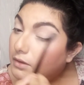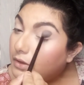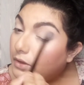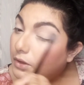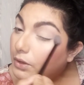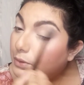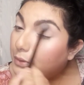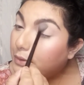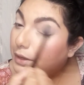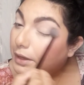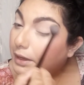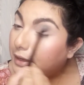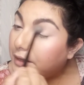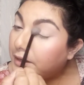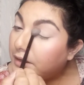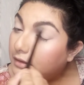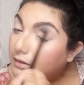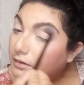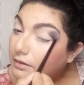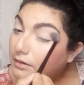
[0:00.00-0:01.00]
Okay,
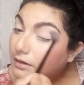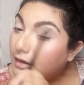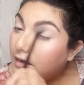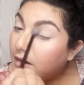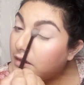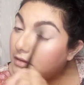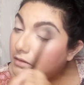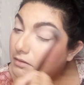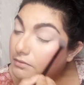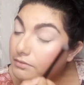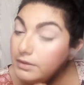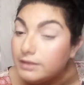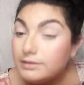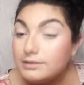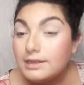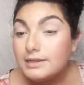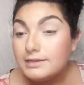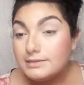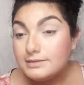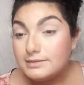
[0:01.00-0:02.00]
now that
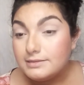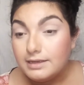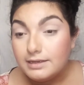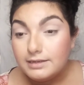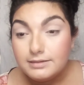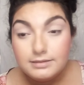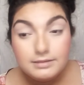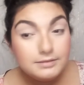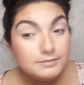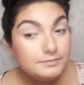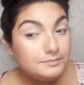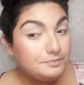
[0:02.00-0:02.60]
that's set,